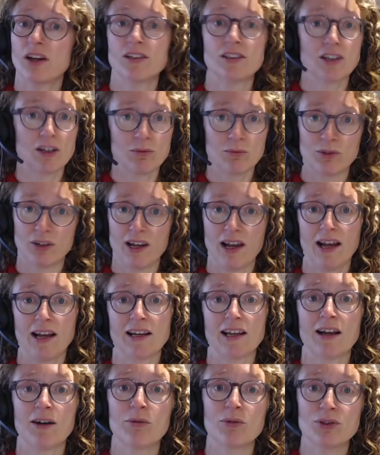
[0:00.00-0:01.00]
I don't want to
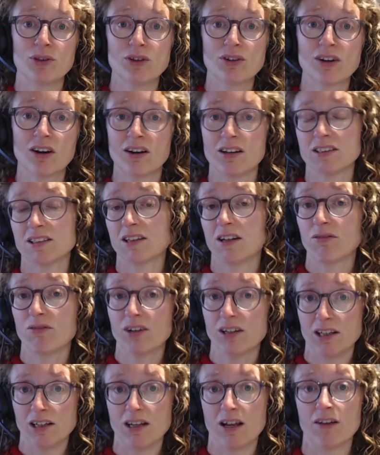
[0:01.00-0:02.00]
hang out with you guys and I
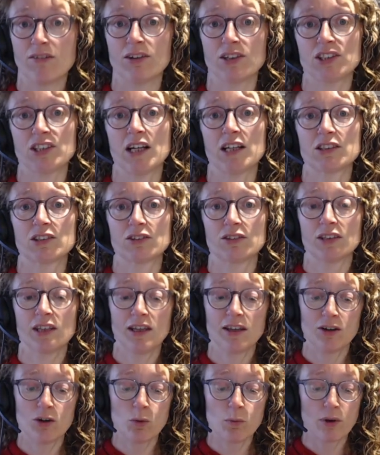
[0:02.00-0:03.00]
really love our chats on the
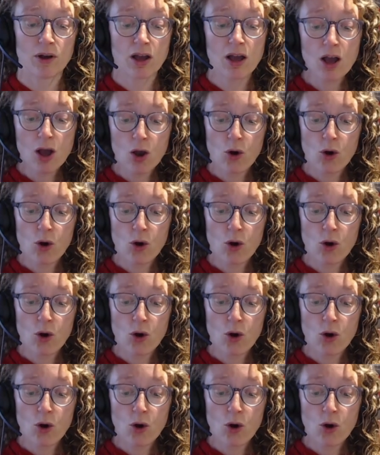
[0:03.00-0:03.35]
hill, but